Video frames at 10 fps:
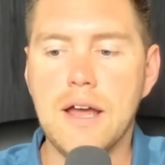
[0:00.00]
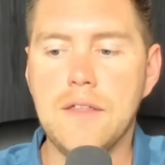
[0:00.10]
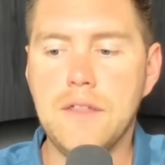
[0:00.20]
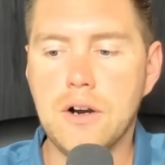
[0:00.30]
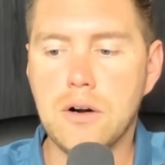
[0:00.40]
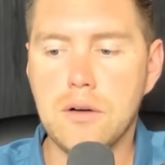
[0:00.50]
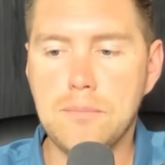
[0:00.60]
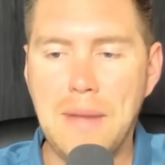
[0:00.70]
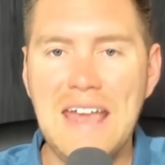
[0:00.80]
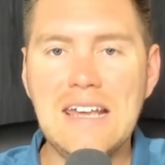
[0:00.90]
that are
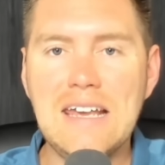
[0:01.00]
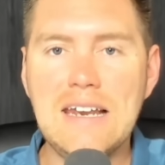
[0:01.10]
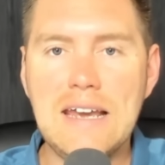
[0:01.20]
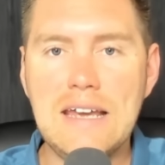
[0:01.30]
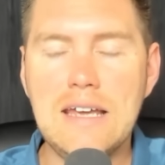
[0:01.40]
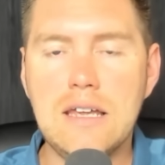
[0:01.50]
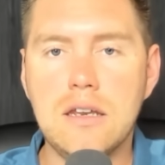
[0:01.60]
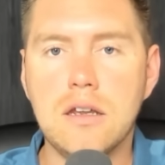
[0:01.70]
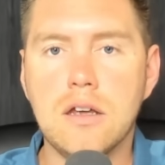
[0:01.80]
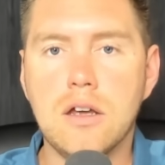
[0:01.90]
baking
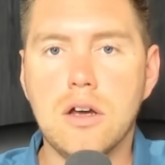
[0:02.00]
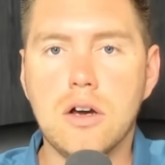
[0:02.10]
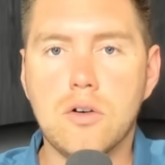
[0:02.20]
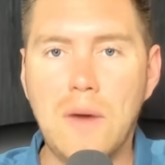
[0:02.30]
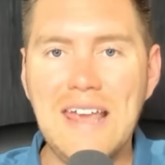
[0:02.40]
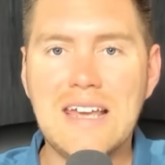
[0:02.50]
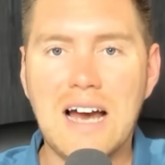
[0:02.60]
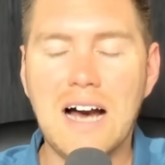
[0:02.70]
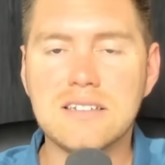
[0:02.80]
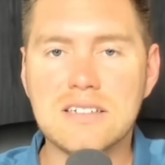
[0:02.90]
in rate
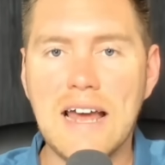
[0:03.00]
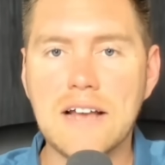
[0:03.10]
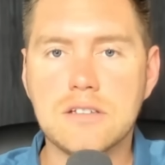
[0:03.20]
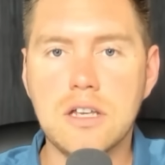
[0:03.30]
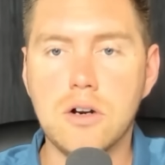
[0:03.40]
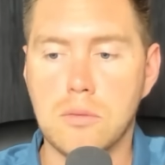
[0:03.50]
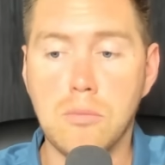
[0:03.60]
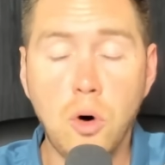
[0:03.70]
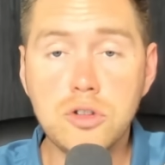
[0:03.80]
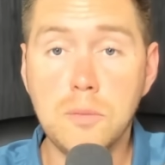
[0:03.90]
cuts next year,
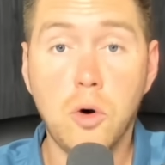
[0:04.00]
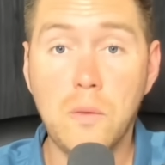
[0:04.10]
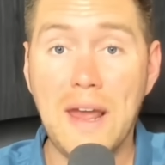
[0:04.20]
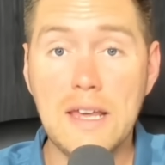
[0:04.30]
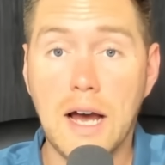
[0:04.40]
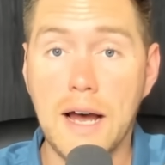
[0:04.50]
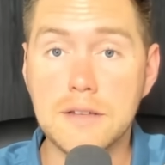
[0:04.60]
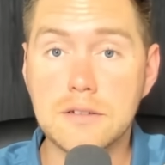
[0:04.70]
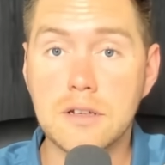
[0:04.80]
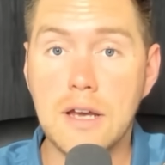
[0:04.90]
multiple rate
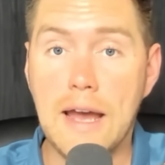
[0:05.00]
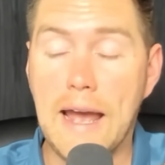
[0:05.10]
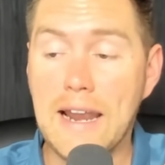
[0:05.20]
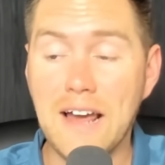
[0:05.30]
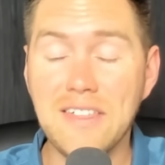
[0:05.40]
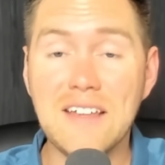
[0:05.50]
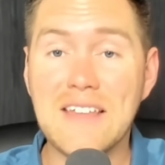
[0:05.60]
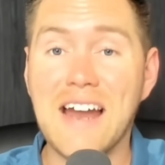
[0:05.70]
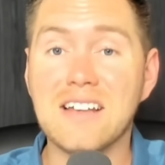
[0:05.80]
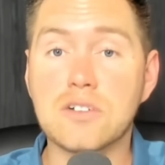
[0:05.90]
cuts. And I think
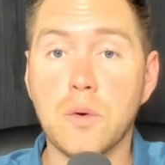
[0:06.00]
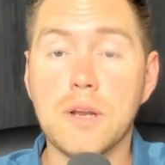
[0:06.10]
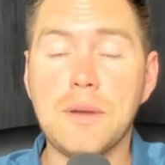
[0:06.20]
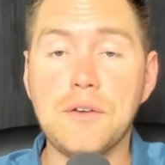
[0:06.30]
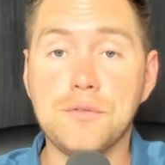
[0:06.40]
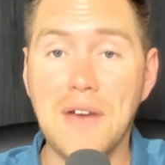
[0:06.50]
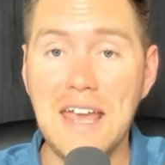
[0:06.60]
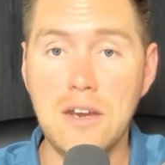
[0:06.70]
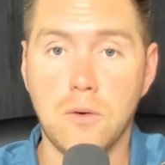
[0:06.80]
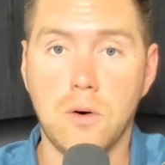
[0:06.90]
that is going to be
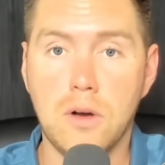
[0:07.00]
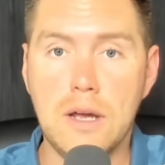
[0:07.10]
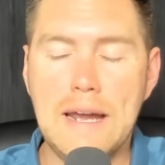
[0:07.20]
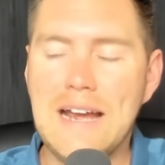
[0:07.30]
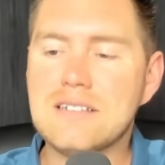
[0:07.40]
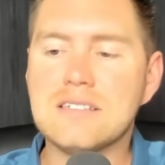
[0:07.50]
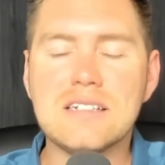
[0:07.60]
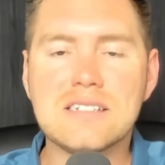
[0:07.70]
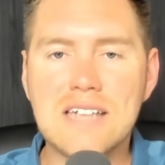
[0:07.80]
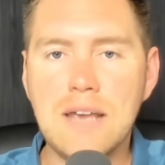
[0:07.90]
fatal. It's the
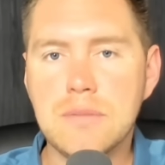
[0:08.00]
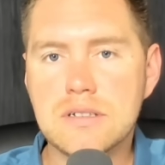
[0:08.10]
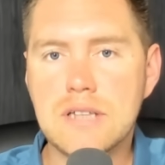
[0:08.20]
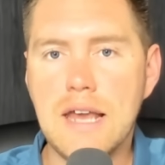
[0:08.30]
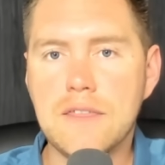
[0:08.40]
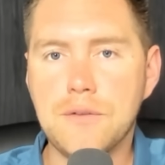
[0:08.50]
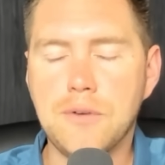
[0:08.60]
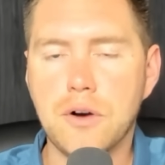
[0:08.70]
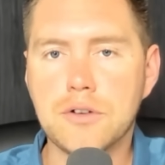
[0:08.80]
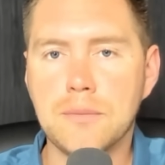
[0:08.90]
same mistake that
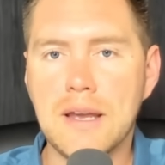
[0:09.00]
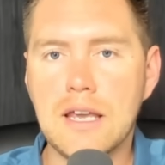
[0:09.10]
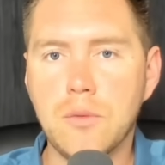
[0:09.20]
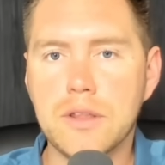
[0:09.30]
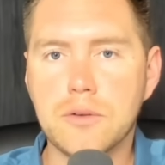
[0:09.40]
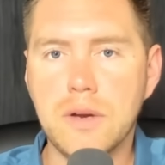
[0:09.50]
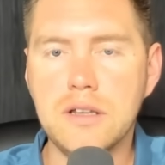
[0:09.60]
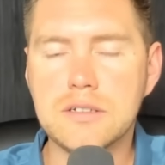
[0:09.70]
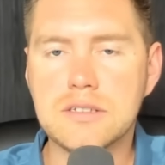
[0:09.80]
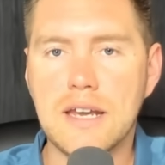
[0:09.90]
folks are making with the real
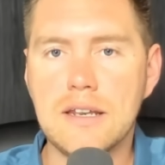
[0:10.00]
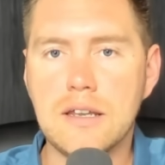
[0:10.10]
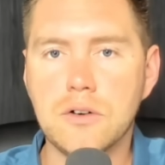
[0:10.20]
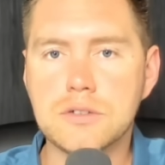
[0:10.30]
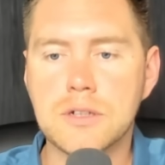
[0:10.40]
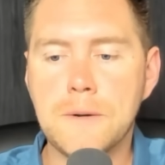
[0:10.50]
estate deals